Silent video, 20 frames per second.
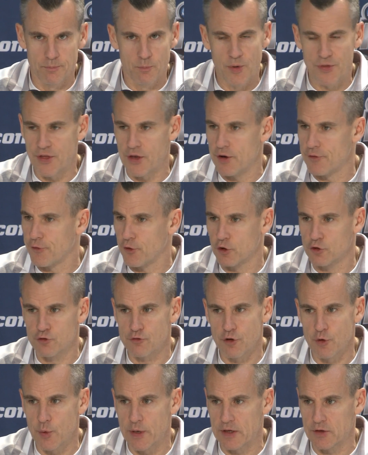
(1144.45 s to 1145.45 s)
Within the first
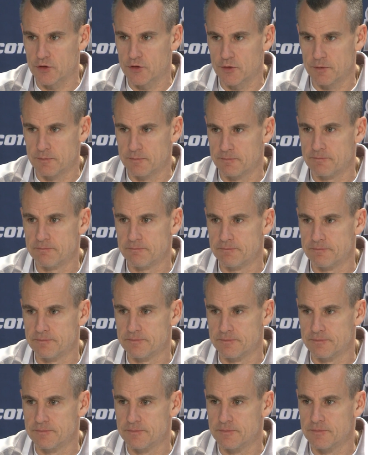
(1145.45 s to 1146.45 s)
three weeks.
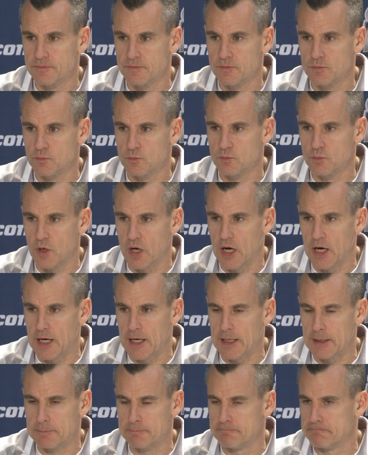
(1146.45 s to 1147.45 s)

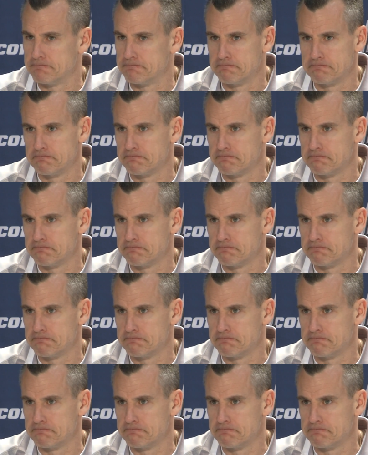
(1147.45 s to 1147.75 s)
Um,